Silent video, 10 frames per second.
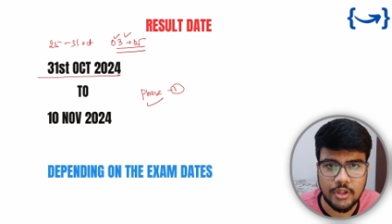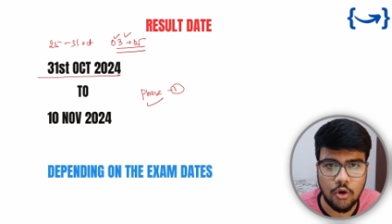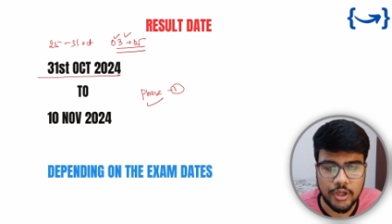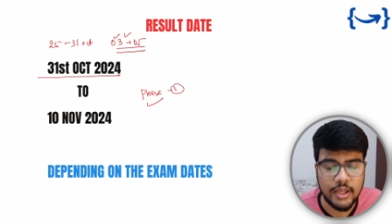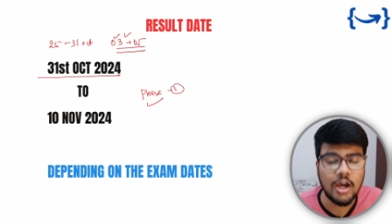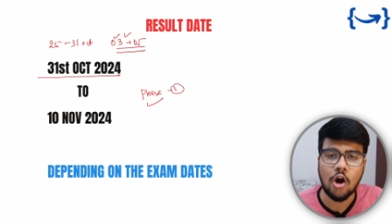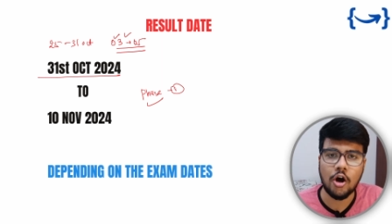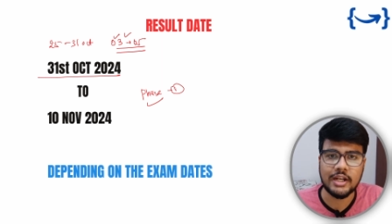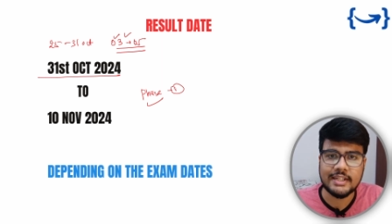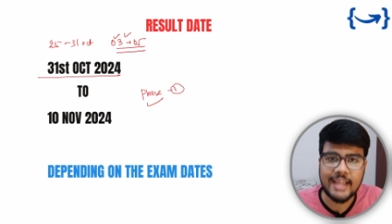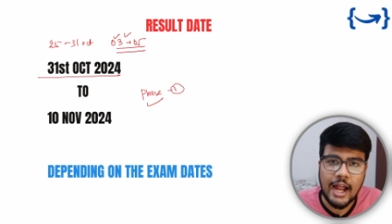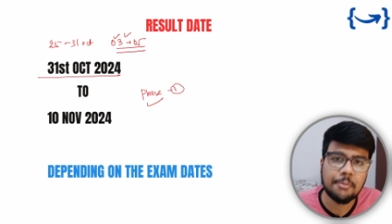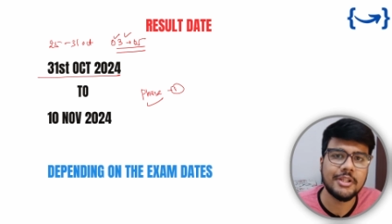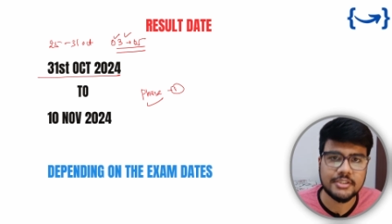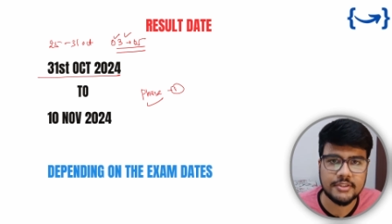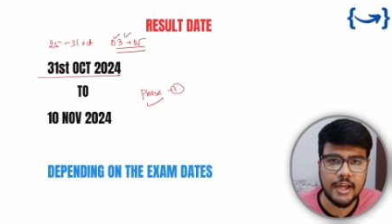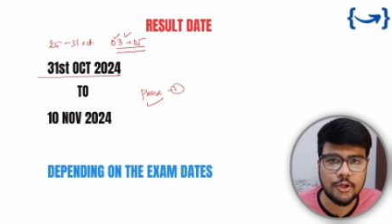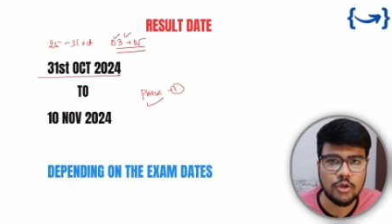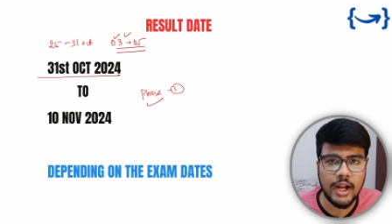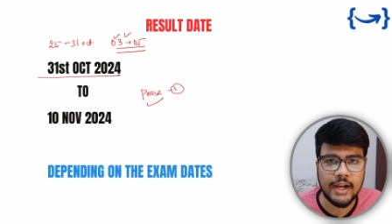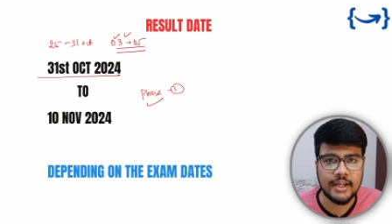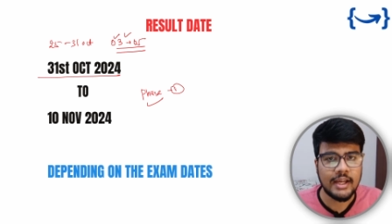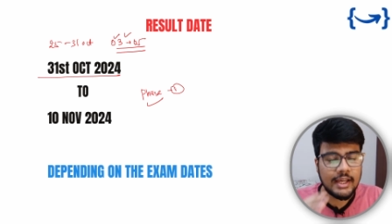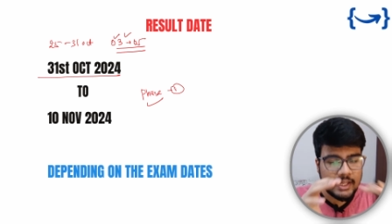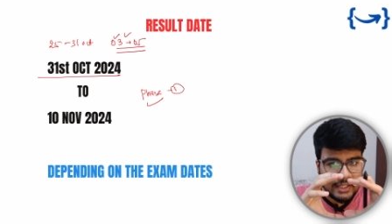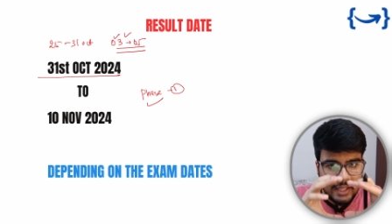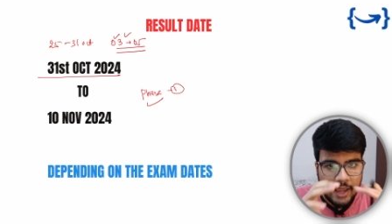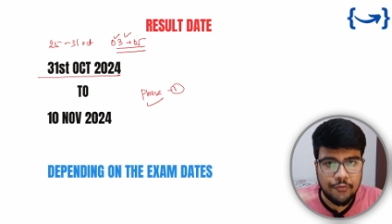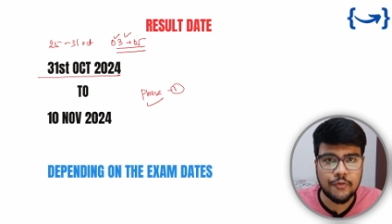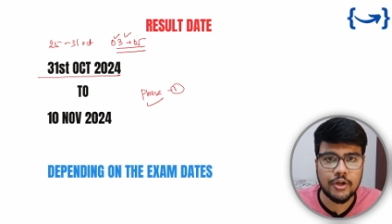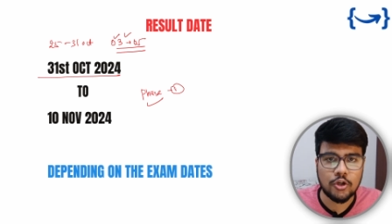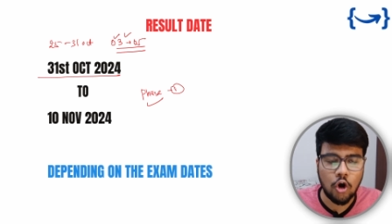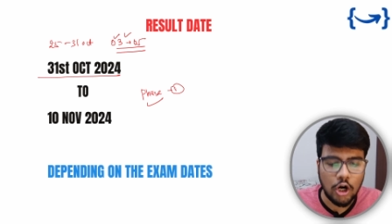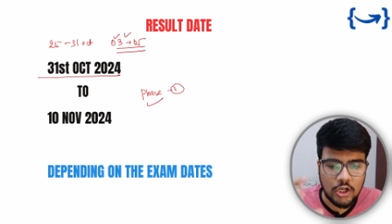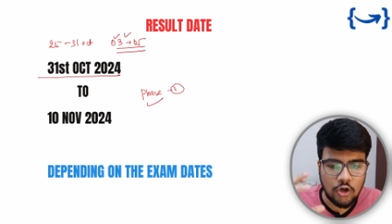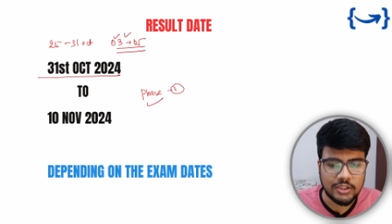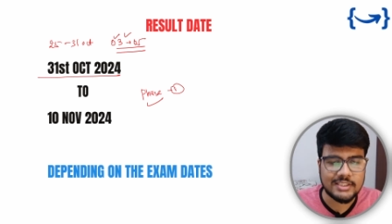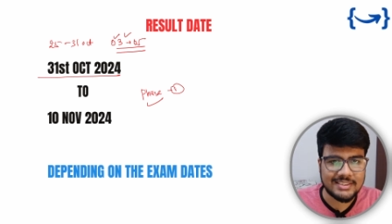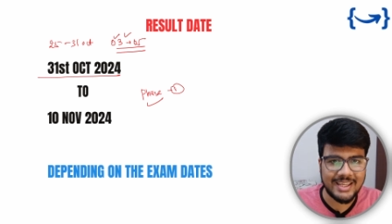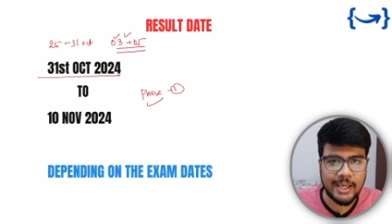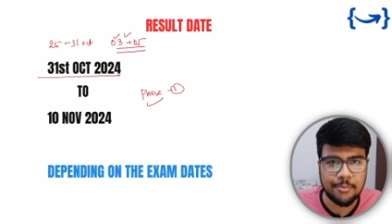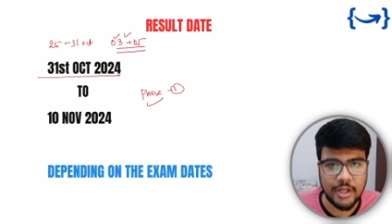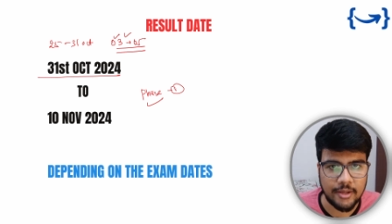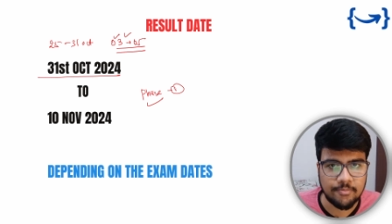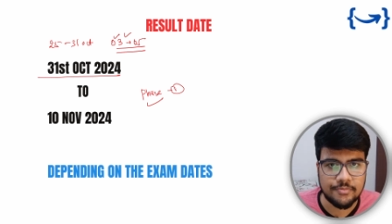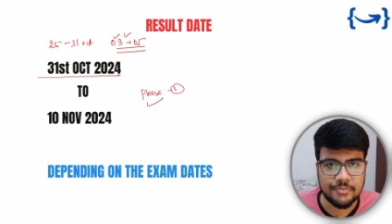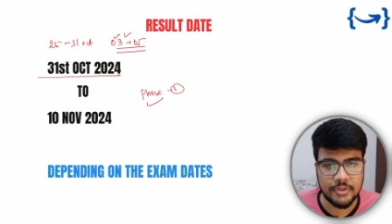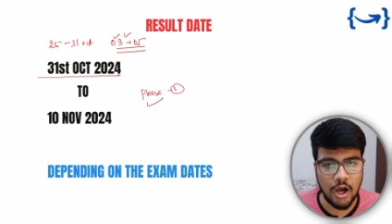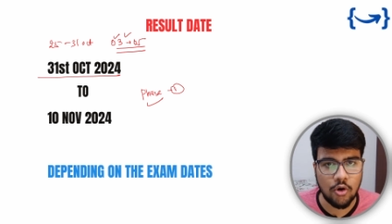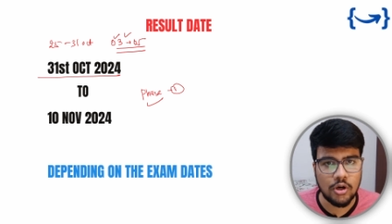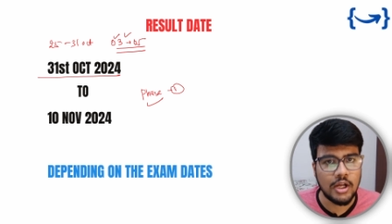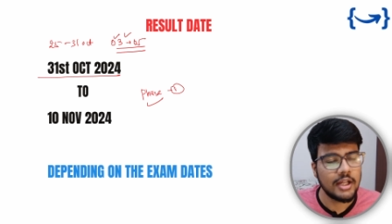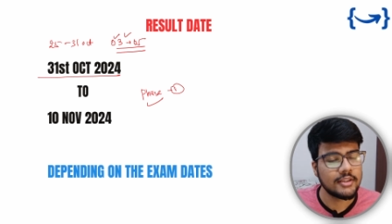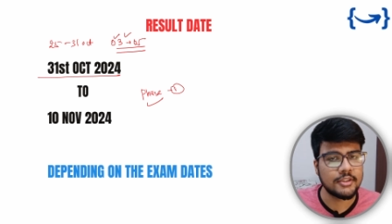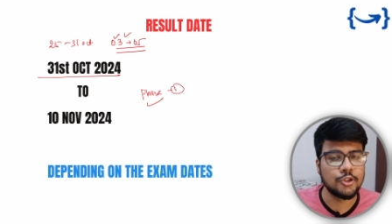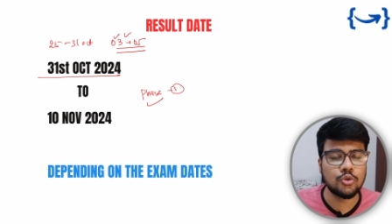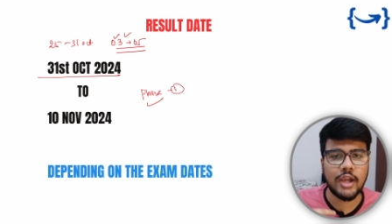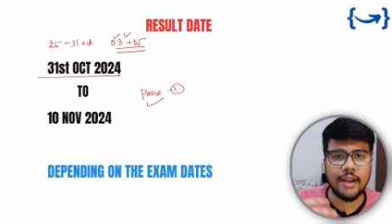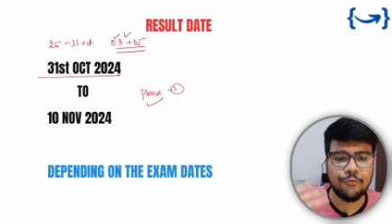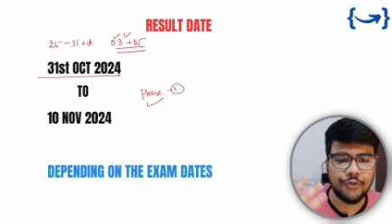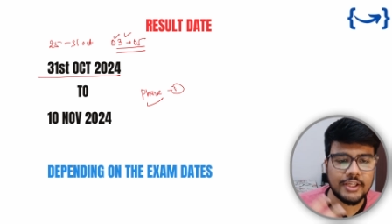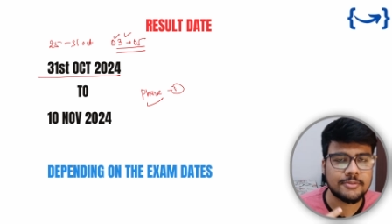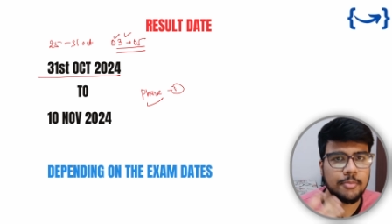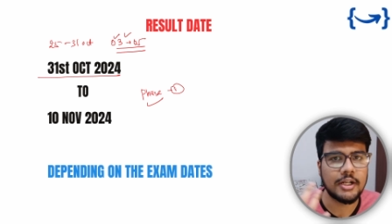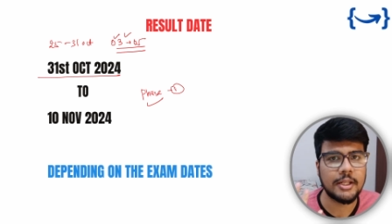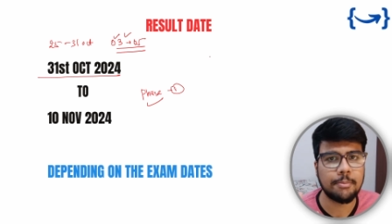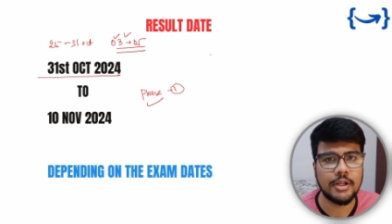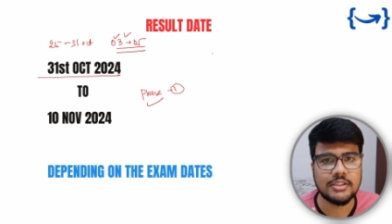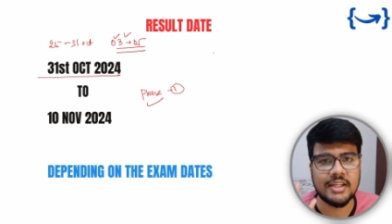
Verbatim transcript: Okay, or it can be the scenario that everyone got on the same day. Now you can face multiple